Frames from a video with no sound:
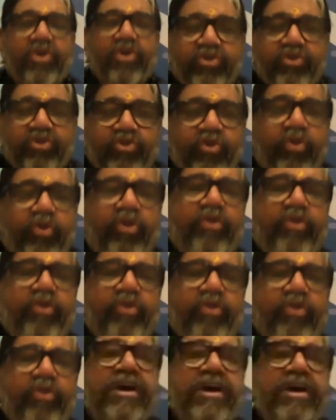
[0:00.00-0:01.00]
Drona
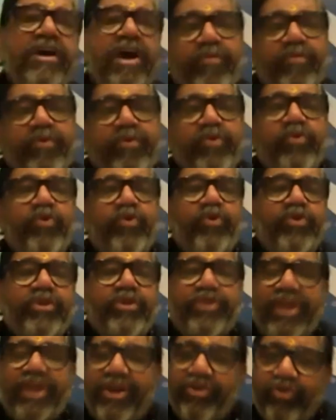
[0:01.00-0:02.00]
come to know,
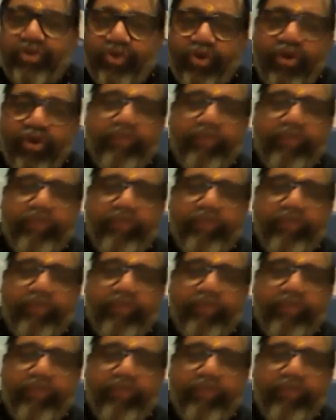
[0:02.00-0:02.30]
then Drona